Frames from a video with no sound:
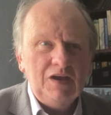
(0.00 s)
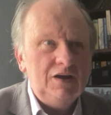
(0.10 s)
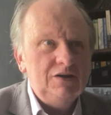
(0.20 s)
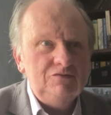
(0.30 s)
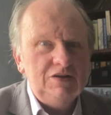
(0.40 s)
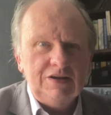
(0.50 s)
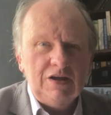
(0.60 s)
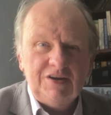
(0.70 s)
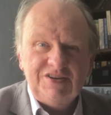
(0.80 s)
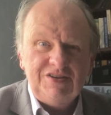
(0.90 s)
I don't really
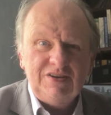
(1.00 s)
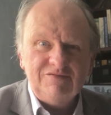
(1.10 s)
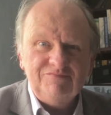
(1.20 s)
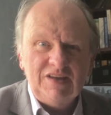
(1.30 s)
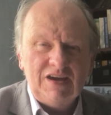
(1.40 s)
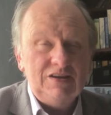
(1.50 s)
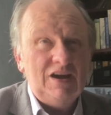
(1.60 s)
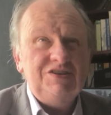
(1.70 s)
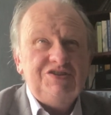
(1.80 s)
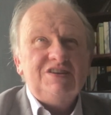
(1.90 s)
know how to do it. And
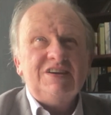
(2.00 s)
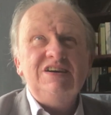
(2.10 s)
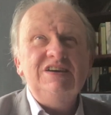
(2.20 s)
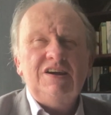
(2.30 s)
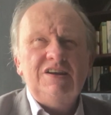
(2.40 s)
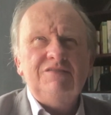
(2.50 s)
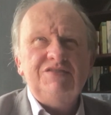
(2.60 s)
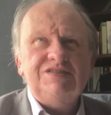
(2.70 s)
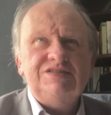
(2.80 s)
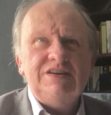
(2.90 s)
actually, I don't have a
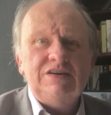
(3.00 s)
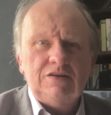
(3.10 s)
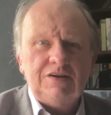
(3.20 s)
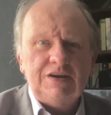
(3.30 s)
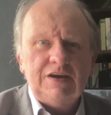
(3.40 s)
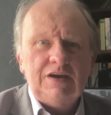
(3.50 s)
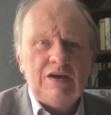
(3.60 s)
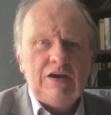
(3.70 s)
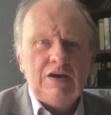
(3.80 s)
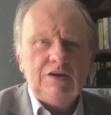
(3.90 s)
single idea
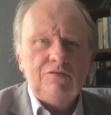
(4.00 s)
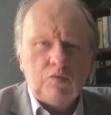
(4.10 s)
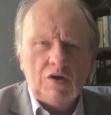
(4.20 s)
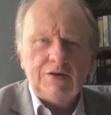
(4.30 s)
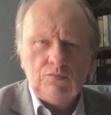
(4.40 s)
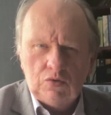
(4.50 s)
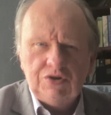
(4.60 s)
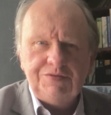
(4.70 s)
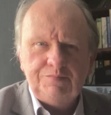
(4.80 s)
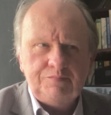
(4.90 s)
of what I
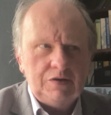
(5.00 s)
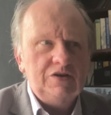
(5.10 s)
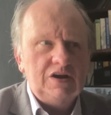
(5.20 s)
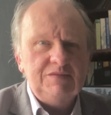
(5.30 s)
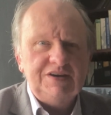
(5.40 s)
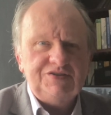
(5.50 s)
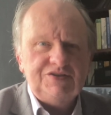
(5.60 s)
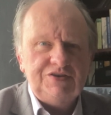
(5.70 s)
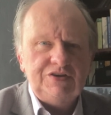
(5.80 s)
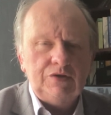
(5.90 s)
would program it
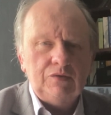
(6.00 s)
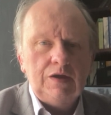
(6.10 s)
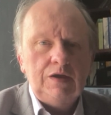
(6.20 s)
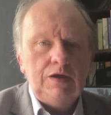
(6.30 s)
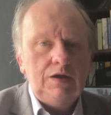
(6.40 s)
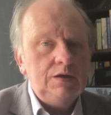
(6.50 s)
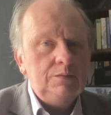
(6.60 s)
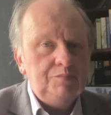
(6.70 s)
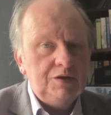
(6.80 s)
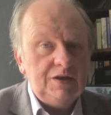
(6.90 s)
to do.
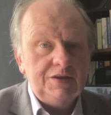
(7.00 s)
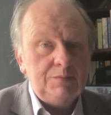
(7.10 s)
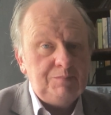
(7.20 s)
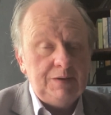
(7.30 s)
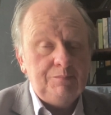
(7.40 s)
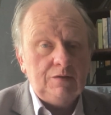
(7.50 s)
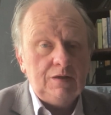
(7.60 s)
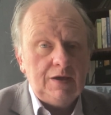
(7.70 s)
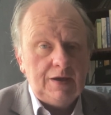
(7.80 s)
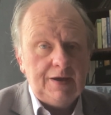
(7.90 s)
But other
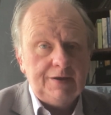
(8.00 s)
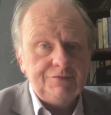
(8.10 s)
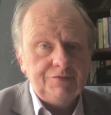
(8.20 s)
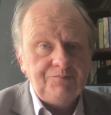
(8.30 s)
people have.